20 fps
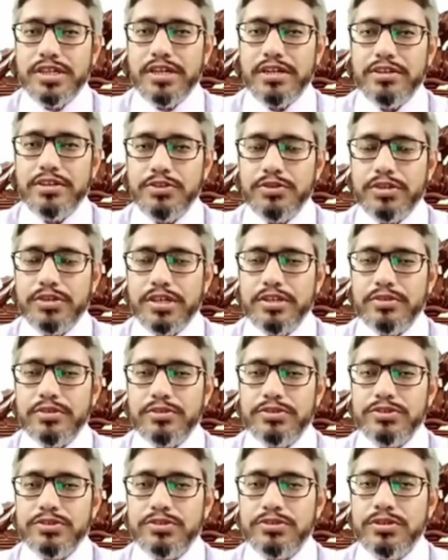and you can
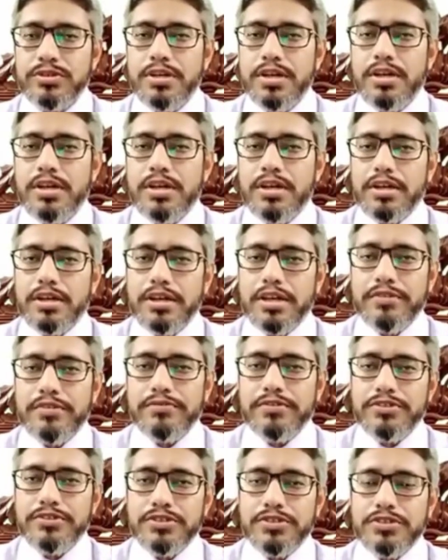also
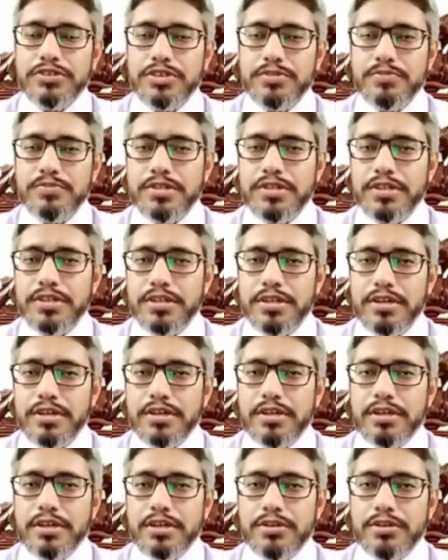give the CGPA.